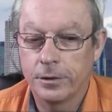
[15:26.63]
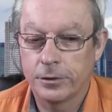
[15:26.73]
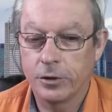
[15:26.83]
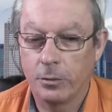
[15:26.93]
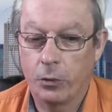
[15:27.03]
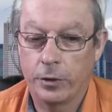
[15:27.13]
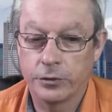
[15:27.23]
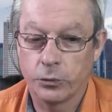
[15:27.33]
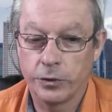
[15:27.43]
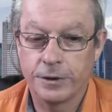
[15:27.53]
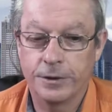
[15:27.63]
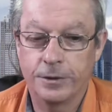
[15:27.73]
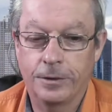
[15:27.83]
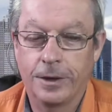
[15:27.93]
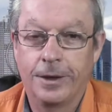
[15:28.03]
top ones that were
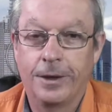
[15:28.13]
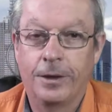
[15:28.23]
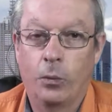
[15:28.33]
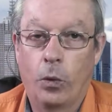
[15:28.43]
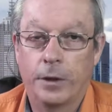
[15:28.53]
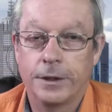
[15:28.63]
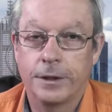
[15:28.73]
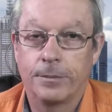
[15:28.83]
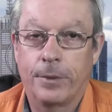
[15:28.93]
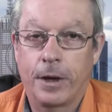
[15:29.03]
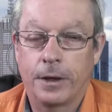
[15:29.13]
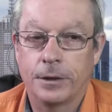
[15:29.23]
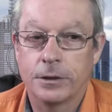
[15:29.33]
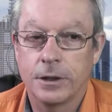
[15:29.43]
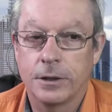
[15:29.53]
still wanting to buy
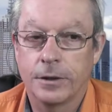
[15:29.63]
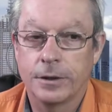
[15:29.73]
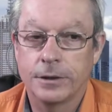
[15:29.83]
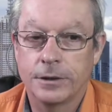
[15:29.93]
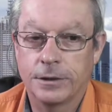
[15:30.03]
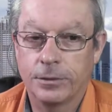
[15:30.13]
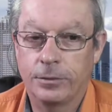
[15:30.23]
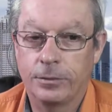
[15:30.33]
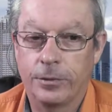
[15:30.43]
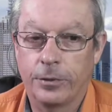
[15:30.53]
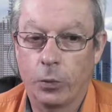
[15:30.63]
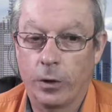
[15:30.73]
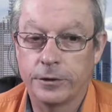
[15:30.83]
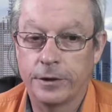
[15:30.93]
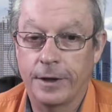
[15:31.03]
and seeing, they're still the
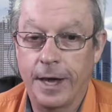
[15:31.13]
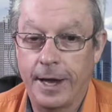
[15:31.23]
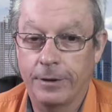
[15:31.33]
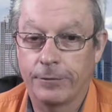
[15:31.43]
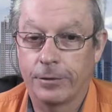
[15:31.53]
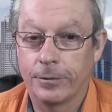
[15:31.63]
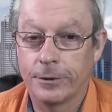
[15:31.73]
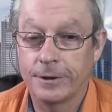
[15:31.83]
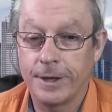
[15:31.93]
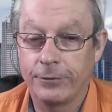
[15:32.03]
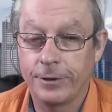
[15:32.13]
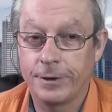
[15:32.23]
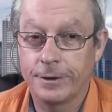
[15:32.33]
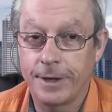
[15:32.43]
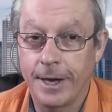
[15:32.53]
ones that they had from the
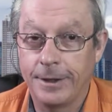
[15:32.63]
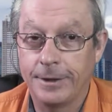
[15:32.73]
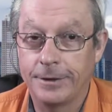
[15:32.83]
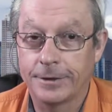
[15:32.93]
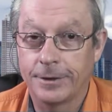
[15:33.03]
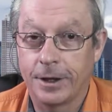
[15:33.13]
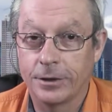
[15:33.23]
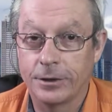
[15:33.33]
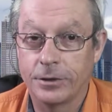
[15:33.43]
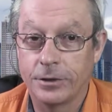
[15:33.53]
70s and 80s and 90s. They're